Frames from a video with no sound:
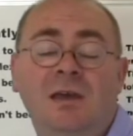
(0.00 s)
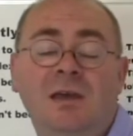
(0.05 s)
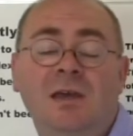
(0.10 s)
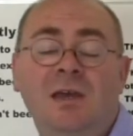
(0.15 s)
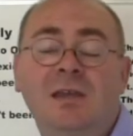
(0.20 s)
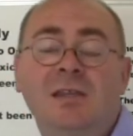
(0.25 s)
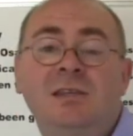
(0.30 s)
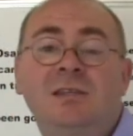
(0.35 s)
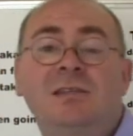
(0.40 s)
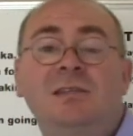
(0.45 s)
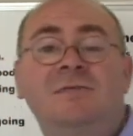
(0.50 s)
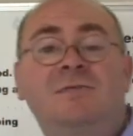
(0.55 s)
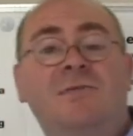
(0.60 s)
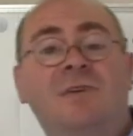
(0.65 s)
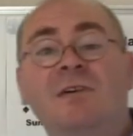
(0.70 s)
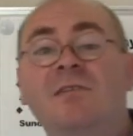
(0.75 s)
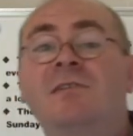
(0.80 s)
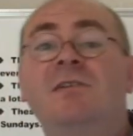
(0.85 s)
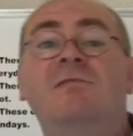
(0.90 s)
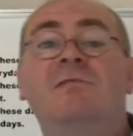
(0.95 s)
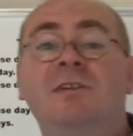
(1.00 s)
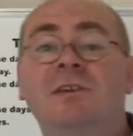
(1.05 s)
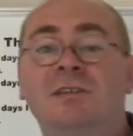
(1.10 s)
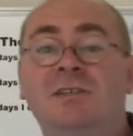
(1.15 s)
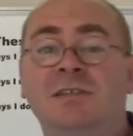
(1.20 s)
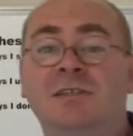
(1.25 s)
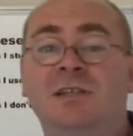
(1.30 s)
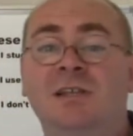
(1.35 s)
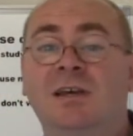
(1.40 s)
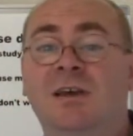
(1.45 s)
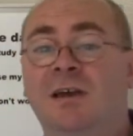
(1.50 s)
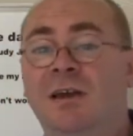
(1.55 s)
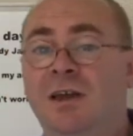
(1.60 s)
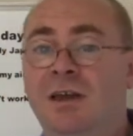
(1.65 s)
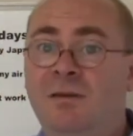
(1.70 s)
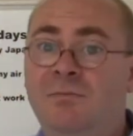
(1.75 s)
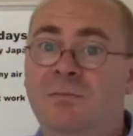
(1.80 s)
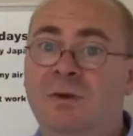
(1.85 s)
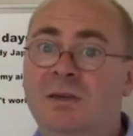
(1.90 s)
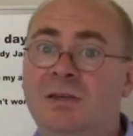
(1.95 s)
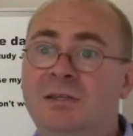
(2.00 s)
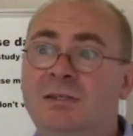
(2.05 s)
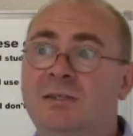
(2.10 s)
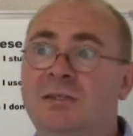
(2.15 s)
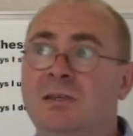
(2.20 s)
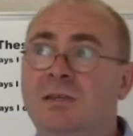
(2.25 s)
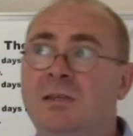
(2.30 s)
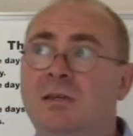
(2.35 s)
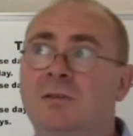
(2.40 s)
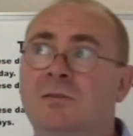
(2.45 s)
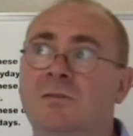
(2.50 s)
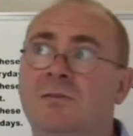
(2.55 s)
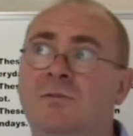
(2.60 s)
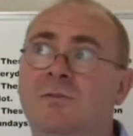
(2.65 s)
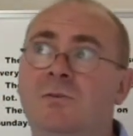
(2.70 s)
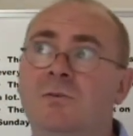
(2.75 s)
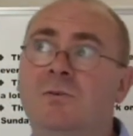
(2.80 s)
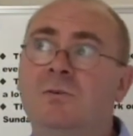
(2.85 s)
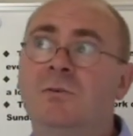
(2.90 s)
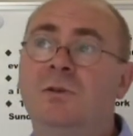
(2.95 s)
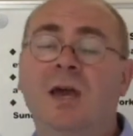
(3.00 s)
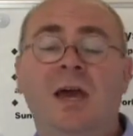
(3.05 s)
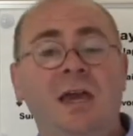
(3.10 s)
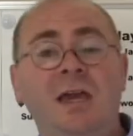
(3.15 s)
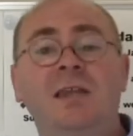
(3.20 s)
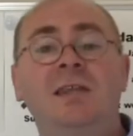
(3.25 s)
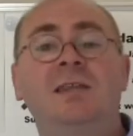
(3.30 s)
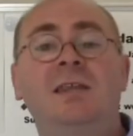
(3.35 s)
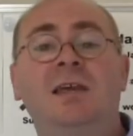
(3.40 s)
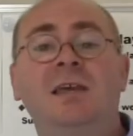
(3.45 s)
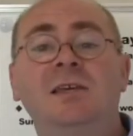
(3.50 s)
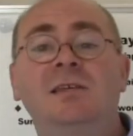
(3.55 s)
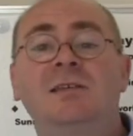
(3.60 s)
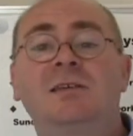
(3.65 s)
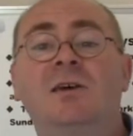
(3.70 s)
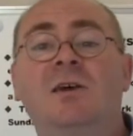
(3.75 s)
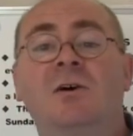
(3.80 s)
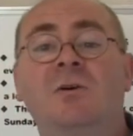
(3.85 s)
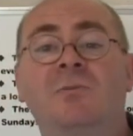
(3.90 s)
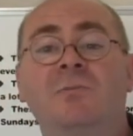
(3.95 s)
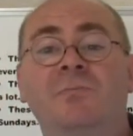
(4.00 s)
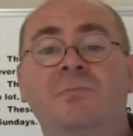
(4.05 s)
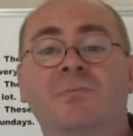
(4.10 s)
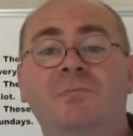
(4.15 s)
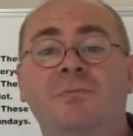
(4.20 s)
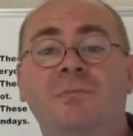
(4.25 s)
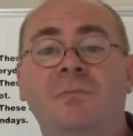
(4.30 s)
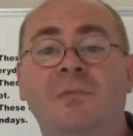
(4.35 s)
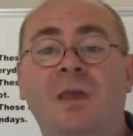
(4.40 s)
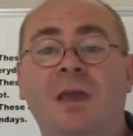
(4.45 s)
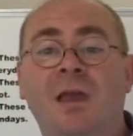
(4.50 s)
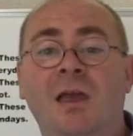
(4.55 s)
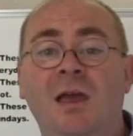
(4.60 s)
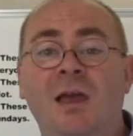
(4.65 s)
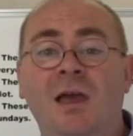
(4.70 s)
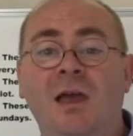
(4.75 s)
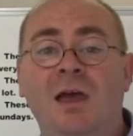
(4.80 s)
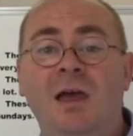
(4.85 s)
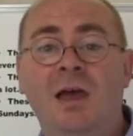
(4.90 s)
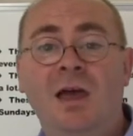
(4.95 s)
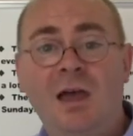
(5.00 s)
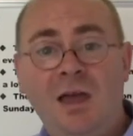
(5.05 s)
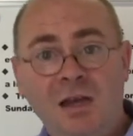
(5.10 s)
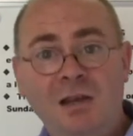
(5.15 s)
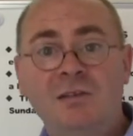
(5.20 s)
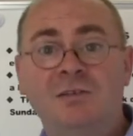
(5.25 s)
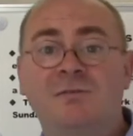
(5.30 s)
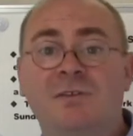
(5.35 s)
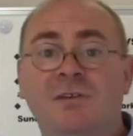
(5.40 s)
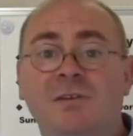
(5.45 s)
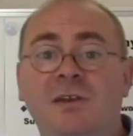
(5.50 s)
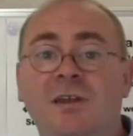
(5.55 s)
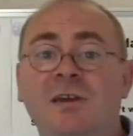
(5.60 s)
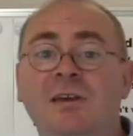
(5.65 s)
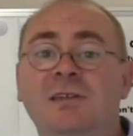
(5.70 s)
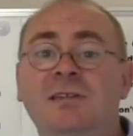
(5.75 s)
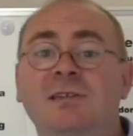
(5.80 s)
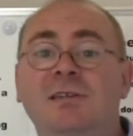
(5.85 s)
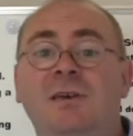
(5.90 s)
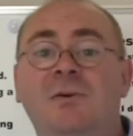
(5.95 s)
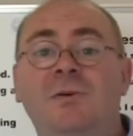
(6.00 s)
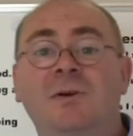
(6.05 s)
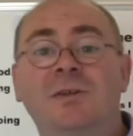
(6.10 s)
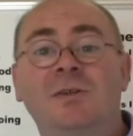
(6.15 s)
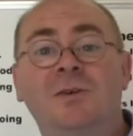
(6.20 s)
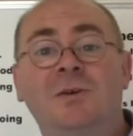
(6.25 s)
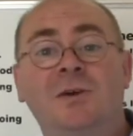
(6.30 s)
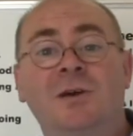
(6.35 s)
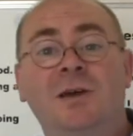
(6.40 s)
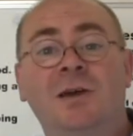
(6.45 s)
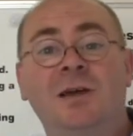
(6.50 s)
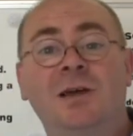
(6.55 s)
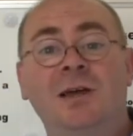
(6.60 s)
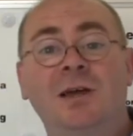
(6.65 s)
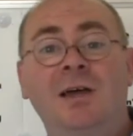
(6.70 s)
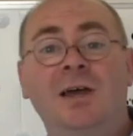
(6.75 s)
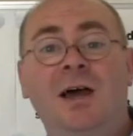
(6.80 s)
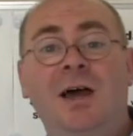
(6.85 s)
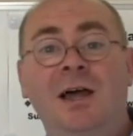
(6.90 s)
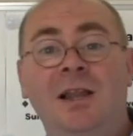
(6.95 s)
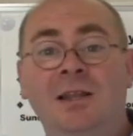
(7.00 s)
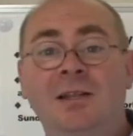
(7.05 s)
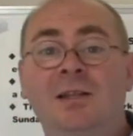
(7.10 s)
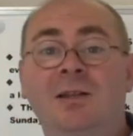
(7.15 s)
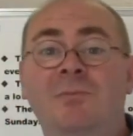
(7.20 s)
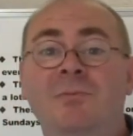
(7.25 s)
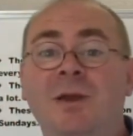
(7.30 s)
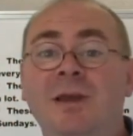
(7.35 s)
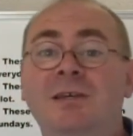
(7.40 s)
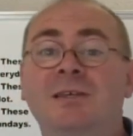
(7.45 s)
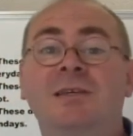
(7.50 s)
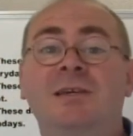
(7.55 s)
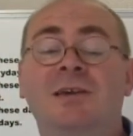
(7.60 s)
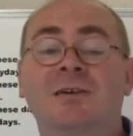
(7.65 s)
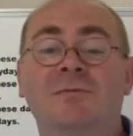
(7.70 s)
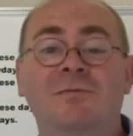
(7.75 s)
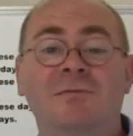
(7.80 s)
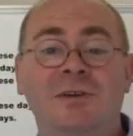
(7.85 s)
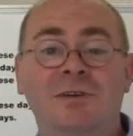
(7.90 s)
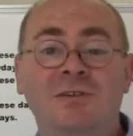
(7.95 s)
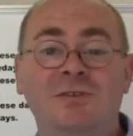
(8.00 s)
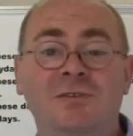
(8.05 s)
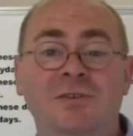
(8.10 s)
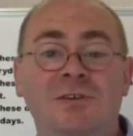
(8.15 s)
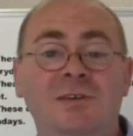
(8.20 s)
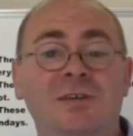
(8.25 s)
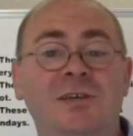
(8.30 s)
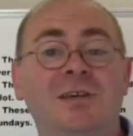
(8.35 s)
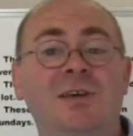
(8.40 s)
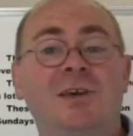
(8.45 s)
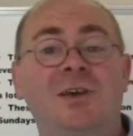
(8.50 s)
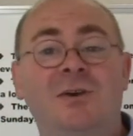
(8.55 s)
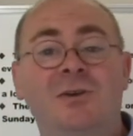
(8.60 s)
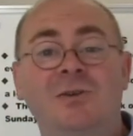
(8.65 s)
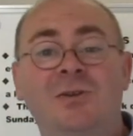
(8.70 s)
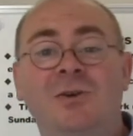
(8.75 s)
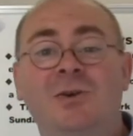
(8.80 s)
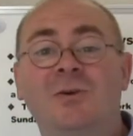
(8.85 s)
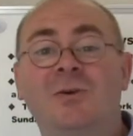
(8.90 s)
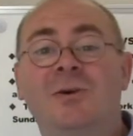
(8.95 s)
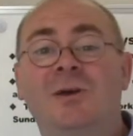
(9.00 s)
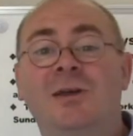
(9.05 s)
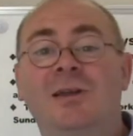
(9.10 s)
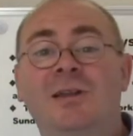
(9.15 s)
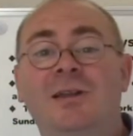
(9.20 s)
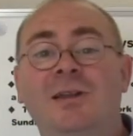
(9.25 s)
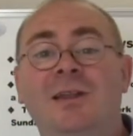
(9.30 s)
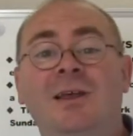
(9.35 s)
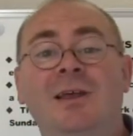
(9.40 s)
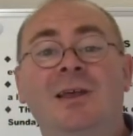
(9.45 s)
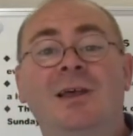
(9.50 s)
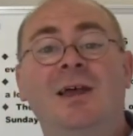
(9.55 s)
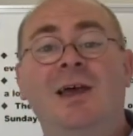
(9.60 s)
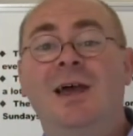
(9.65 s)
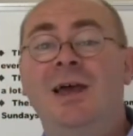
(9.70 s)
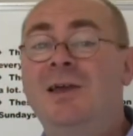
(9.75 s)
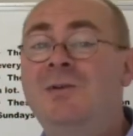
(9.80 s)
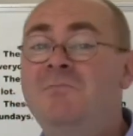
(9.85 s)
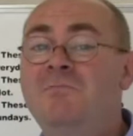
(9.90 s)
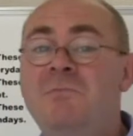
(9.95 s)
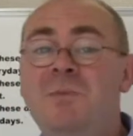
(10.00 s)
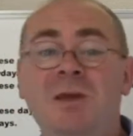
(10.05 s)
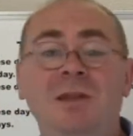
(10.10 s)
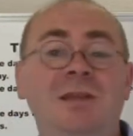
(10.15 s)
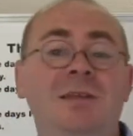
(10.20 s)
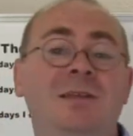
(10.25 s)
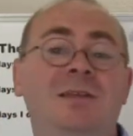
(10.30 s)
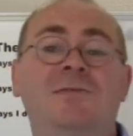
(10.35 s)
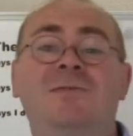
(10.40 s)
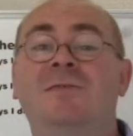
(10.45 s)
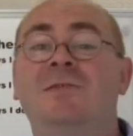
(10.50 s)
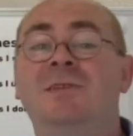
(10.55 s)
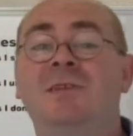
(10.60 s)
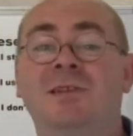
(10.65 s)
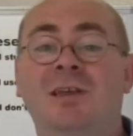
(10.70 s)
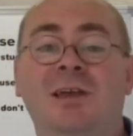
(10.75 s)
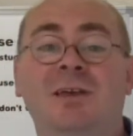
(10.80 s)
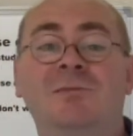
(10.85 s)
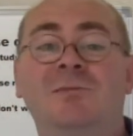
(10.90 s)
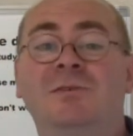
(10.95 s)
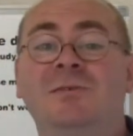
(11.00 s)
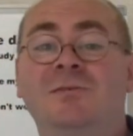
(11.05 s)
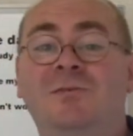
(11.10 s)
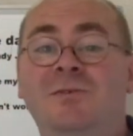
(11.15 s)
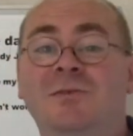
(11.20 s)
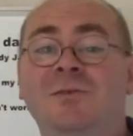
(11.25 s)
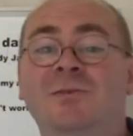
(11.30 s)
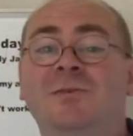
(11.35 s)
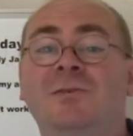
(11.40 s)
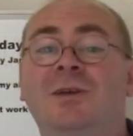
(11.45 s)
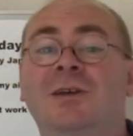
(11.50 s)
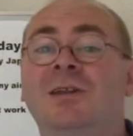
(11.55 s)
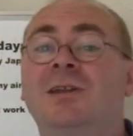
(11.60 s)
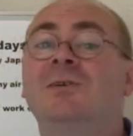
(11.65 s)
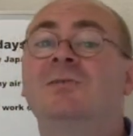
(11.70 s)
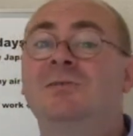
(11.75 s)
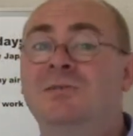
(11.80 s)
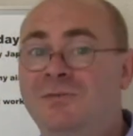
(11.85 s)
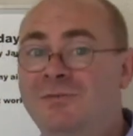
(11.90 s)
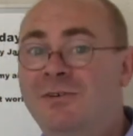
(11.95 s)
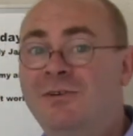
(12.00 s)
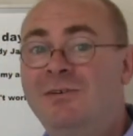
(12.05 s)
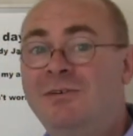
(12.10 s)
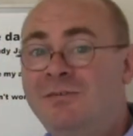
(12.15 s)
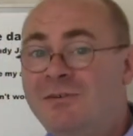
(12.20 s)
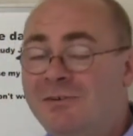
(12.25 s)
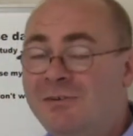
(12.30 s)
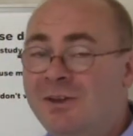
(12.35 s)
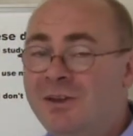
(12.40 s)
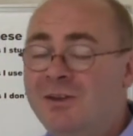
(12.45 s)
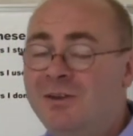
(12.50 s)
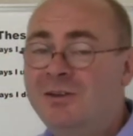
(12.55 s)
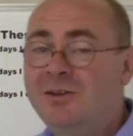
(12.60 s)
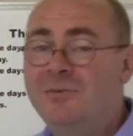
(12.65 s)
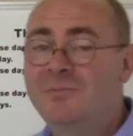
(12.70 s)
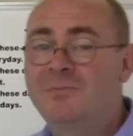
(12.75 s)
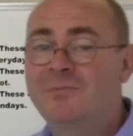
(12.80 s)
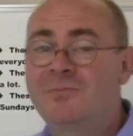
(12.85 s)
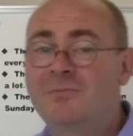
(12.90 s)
Again, this is very recently. I ate Mexican food 8 days ago. And it was very nice. I went to a little Mexican restaurant in Kyoto and ate many different types of food, and it was very, very good.